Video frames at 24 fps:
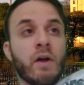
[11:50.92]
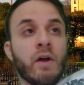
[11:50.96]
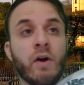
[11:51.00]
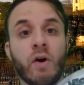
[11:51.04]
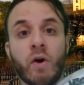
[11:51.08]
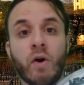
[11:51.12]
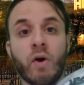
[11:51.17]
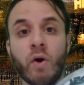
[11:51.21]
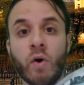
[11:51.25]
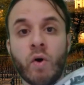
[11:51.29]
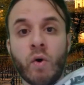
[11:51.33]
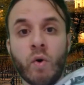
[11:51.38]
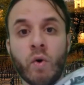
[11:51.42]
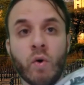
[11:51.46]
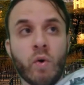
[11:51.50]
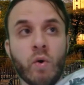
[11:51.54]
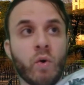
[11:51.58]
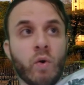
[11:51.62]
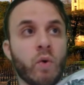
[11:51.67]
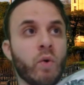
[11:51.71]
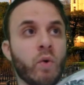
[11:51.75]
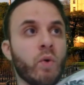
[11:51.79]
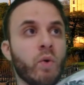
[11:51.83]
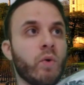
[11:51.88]

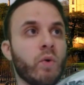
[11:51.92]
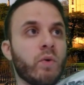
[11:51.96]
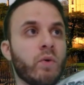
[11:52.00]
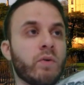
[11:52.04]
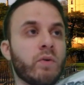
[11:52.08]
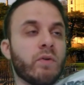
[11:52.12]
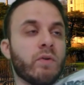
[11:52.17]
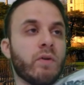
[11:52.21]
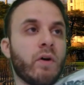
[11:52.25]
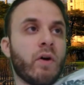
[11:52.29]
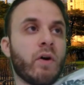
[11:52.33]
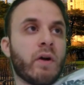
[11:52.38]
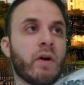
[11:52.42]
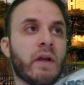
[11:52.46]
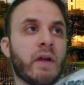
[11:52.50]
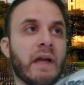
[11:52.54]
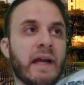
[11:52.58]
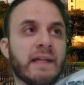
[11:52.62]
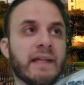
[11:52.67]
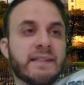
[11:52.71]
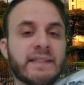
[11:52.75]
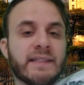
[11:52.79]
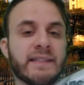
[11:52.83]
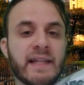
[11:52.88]
Oh,
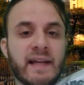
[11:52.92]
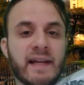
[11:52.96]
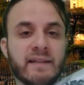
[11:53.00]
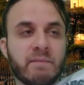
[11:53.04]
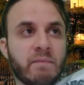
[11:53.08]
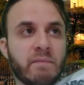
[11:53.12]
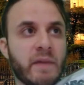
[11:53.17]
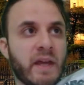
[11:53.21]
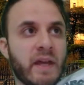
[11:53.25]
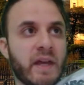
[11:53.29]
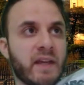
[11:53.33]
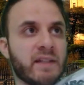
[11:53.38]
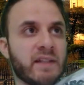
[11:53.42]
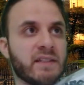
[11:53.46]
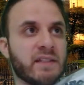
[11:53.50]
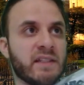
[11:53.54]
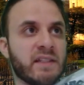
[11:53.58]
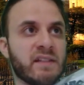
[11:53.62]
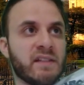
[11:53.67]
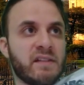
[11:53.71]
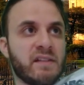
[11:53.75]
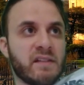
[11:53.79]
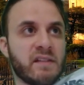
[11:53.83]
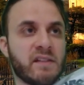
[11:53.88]
okay, that makes
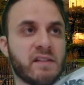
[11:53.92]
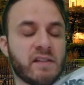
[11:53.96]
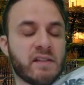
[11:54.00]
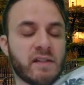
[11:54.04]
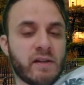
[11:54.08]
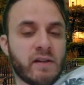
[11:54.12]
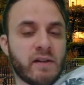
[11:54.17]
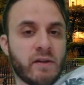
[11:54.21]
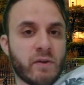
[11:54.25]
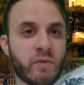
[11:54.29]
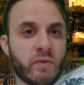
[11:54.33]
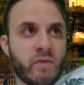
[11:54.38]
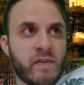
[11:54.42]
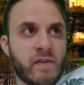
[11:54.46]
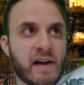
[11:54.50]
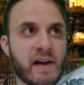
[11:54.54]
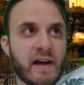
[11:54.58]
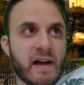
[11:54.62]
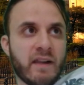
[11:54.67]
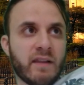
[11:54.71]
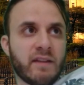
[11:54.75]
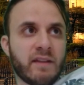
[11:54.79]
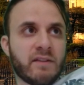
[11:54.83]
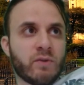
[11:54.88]
this is a
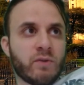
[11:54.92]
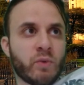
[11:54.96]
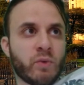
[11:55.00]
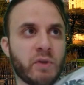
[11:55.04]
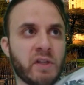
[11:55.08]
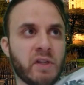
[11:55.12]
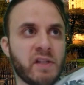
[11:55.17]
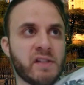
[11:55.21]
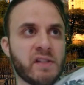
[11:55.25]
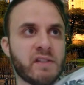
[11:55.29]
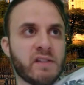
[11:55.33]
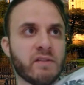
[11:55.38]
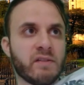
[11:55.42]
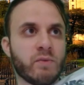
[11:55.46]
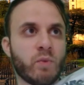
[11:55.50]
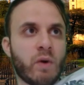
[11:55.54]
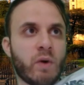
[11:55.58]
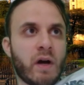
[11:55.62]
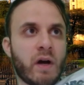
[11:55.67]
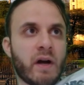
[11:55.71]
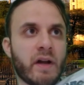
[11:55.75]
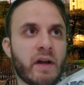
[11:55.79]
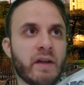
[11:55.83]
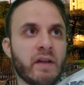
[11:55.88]
valid reason
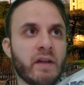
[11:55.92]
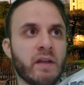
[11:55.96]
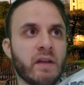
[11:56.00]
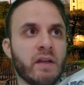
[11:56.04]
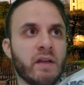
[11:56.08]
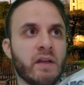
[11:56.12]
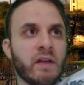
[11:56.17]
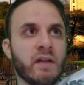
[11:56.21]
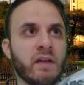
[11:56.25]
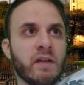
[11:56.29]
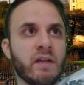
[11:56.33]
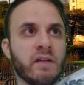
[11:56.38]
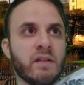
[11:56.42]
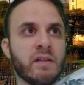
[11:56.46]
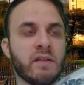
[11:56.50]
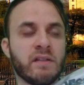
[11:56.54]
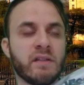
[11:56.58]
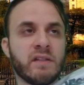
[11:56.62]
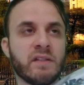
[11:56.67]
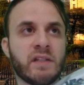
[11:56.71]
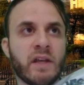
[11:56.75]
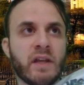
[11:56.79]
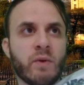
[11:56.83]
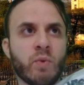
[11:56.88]
why
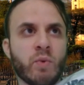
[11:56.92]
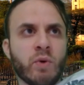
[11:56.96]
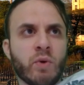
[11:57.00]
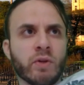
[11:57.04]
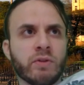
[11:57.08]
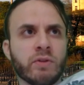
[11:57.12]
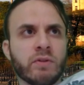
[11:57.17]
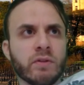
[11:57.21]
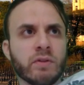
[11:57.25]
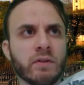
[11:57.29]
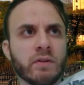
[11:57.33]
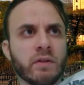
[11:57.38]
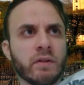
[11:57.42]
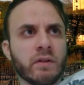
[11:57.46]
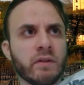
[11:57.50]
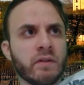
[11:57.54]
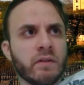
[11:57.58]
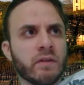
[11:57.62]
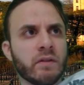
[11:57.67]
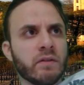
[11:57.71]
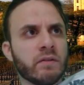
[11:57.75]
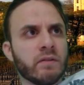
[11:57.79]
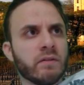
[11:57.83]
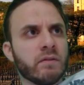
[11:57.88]
they would.
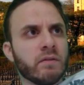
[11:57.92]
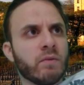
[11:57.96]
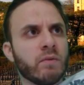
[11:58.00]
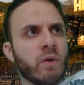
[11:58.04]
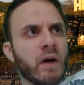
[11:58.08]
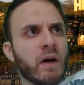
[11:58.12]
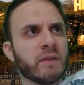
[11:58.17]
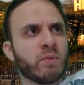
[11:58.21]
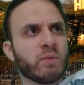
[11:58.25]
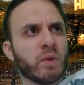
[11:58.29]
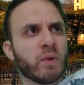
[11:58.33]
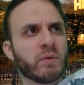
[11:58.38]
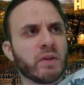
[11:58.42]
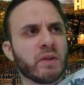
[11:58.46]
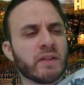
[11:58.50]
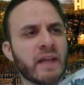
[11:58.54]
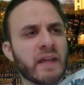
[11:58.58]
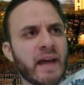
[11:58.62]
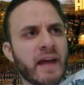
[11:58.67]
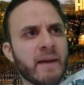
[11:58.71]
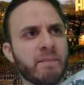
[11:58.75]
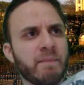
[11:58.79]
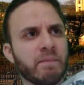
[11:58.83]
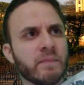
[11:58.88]
What
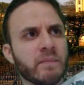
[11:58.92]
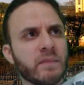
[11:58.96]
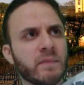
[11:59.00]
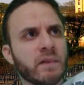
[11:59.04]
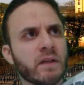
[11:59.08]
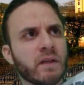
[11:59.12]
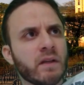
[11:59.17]
happened?